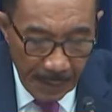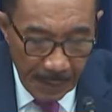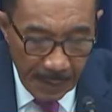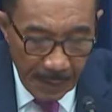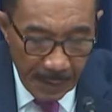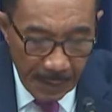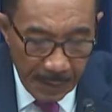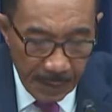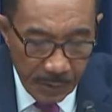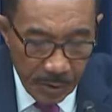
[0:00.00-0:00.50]

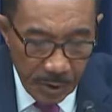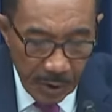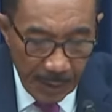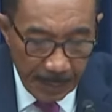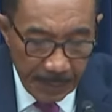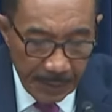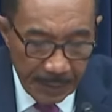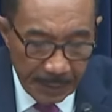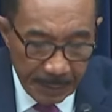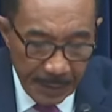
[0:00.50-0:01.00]
The
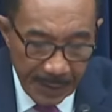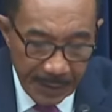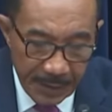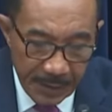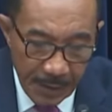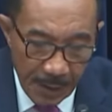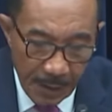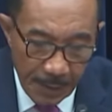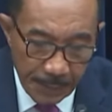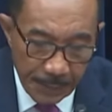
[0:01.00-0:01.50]
chairman and
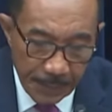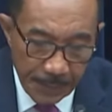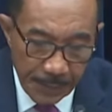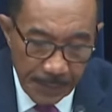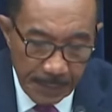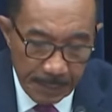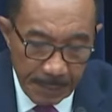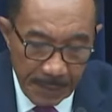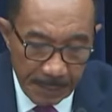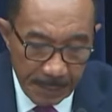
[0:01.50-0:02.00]
myself
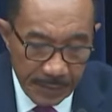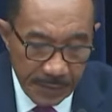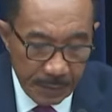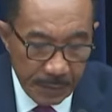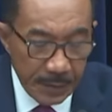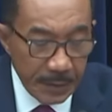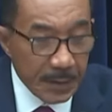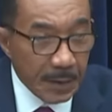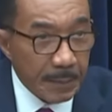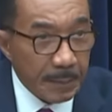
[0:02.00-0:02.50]
and members of
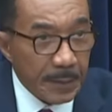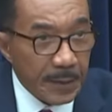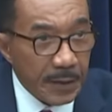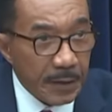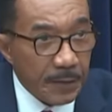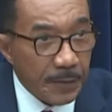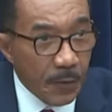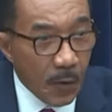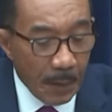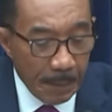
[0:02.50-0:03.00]
this
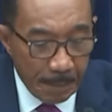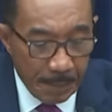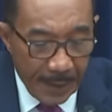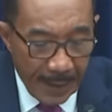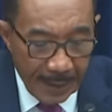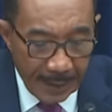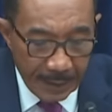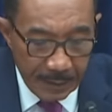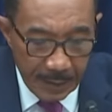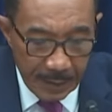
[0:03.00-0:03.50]
committee fought
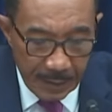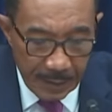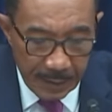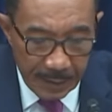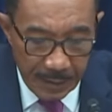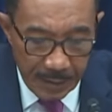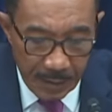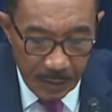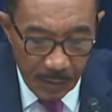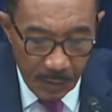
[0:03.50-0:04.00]
back
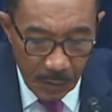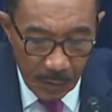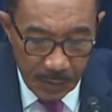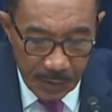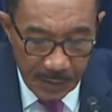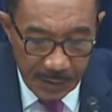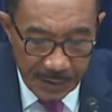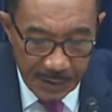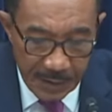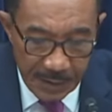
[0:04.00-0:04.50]
against
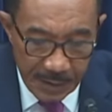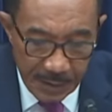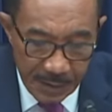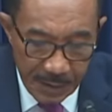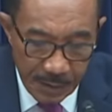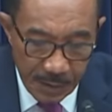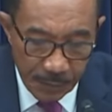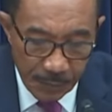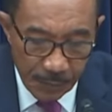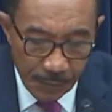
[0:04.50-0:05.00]
those
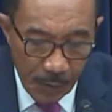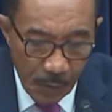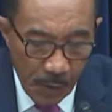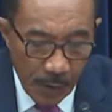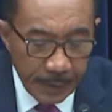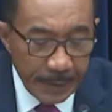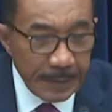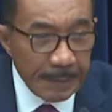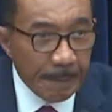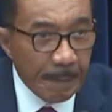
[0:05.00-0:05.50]
instances of
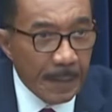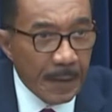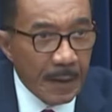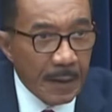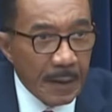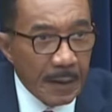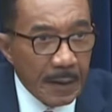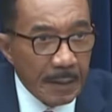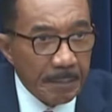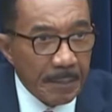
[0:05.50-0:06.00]
fraud.
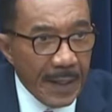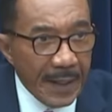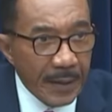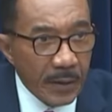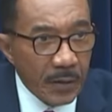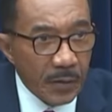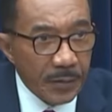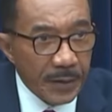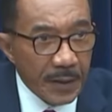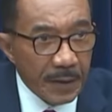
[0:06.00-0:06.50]
My
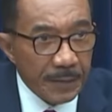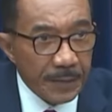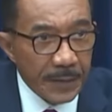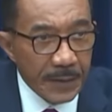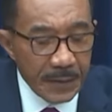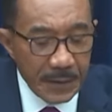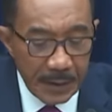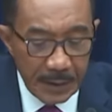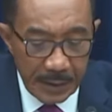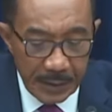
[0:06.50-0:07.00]
own
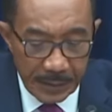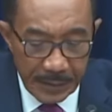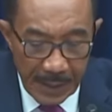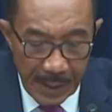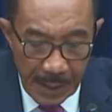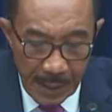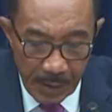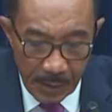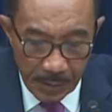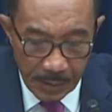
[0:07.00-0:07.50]
efforts here in the
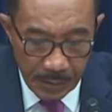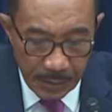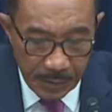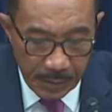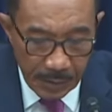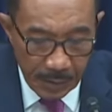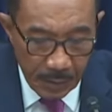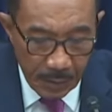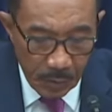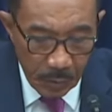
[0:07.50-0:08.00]
House
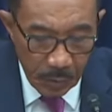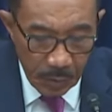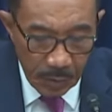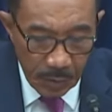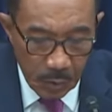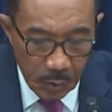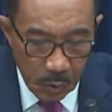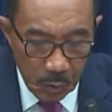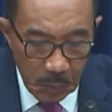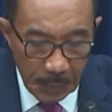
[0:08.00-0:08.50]

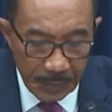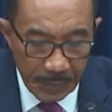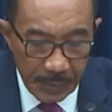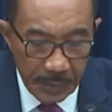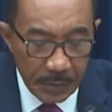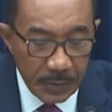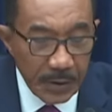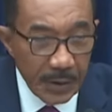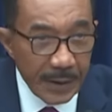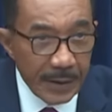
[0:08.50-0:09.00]
included two
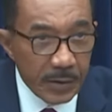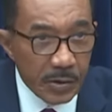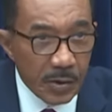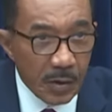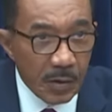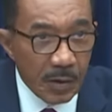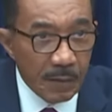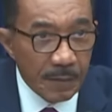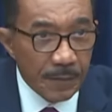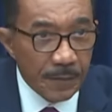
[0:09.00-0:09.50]
bills, H.R.